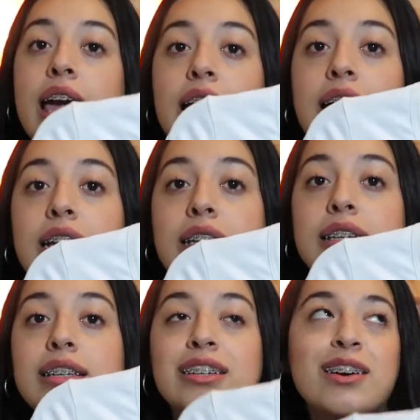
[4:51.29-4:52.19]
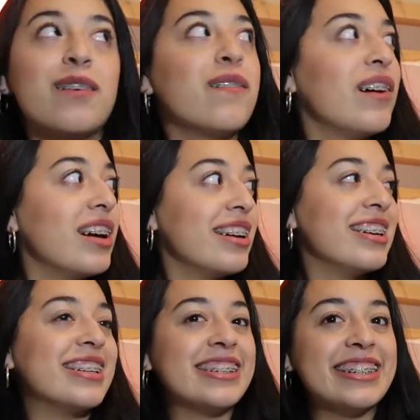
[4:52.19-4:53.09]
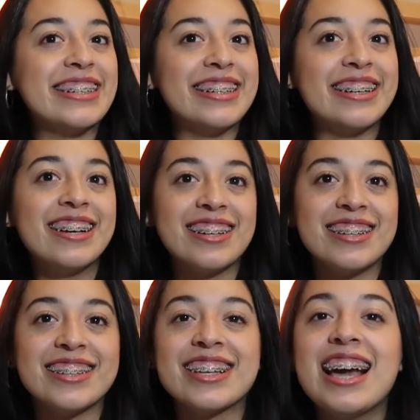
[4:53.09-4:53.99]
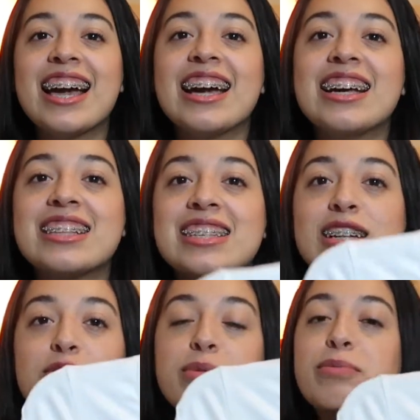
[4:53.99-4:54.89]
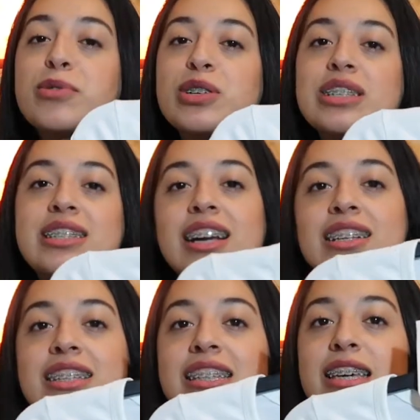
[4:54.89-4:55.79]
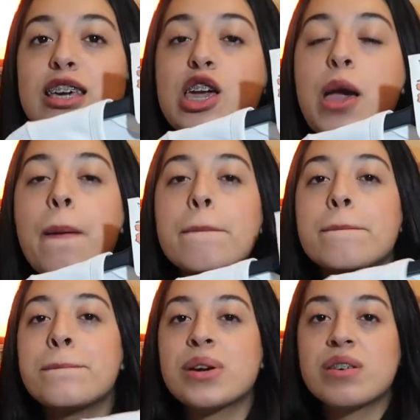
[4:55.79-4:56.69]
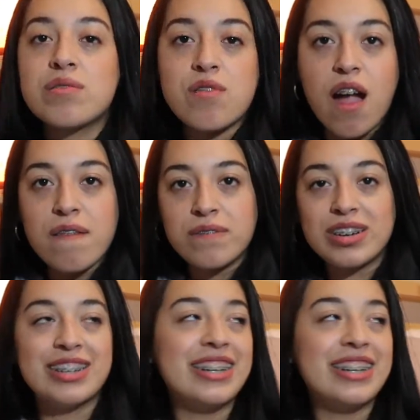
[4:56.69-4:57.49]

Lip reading: and... What? It is. It's a little bit more sexy. Progressive.